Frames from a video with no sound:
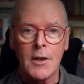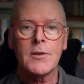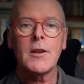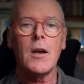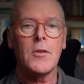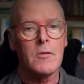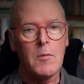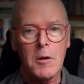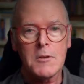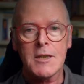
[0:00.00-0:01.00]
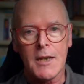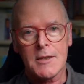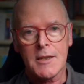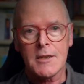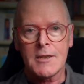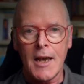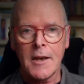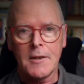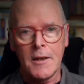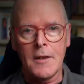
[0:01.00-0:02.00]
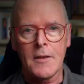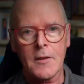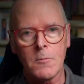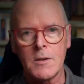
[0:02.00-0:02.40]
and other remote sensing techniques,